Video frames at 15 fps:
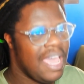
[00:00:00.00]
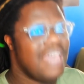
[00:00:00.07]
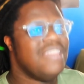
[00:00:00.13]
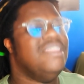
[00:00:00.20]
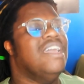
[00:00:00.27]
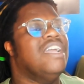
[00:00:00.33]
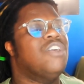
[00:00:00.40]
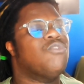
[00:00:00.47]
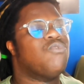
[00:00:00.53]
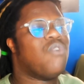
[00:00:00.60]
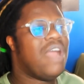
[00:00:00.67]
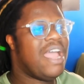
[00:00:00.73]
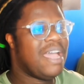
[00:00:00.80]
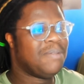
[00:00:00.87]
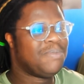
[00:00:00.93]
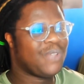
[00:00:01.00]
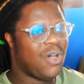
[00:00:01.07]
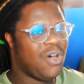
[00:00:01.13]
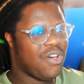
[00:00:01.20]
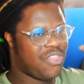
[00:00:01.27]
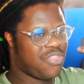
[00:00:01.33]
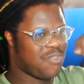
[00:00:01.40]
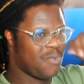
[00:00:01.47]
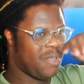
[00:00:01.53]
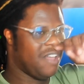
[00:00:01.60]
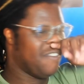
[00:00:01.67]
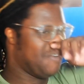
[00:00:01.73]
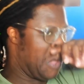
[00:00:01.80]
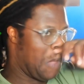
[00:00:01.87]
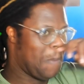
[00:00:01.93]
Then grabs all three
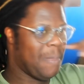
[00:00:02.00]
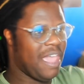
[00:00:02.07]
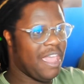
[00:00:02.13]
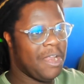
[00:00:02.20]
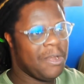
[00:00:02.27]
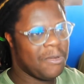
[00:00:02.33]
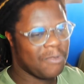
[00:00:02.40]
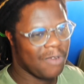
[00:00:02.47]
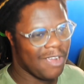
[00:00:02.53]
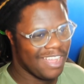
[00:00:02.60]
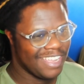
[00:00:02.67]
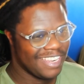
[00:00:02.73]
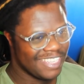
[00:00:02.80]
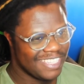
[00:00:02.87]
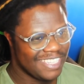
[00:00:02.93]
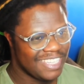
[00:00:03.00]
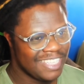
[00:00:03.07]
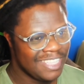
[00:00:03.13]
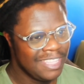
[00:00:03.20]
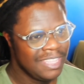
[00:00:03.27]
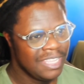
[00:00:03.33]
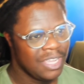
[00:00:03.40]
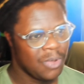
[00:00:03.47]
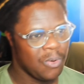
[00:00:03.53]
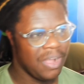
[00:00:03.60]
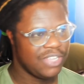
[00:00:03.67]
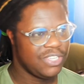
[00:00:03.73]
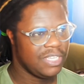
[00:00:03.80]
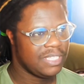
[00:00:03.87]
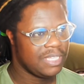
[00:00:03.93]
of them and runs.
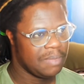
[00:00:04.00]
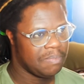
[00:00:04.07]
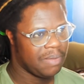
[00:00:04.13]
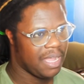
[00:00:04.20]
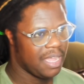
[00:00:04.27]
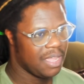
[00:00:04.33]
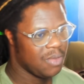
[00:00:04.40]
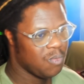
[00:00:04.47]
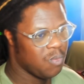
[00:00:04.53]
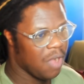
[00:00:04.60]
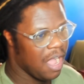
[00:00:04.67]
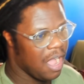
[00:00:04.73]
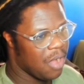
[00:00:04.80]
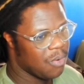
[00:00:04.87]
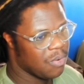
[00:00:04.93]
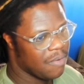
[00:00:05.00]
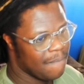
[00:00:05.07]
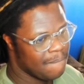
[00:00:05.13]
Quanxi Senpai. Whoa!